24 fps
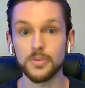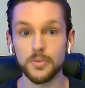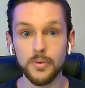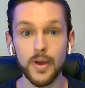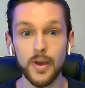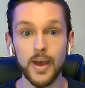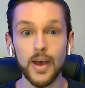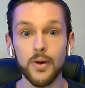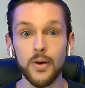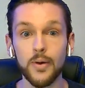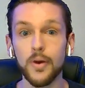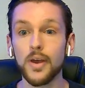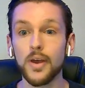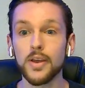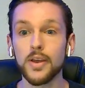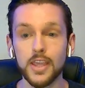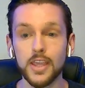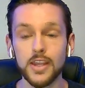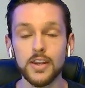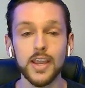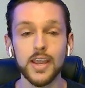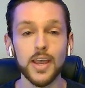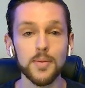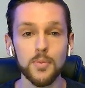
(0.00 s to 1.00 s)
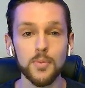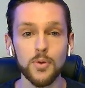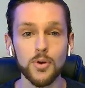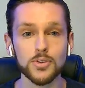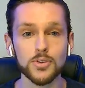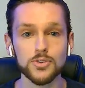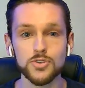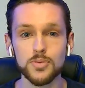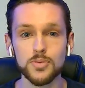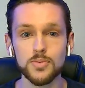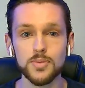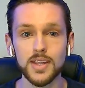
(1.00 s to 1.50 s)
Wow. Can you get more
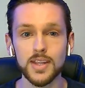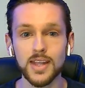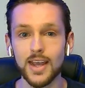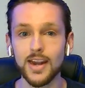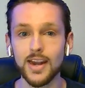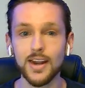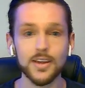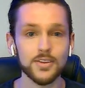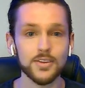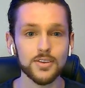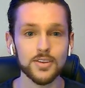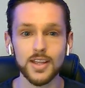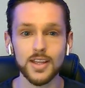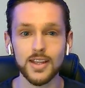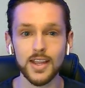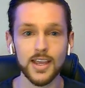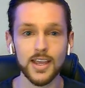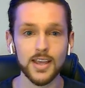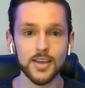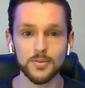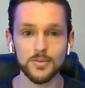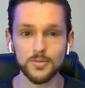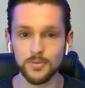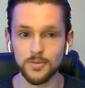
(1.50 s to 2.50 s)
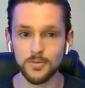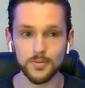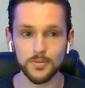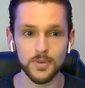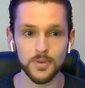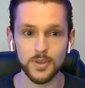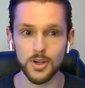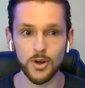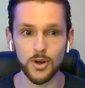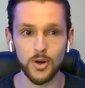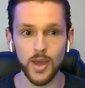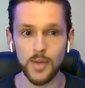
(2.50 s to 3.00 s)
extreme than that other than like,
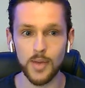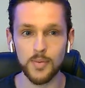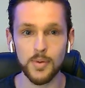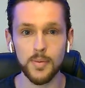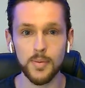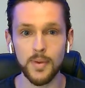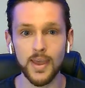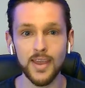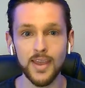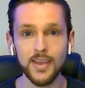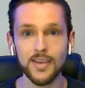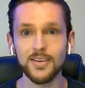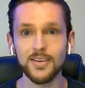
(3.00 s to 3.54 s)
you know, MMA?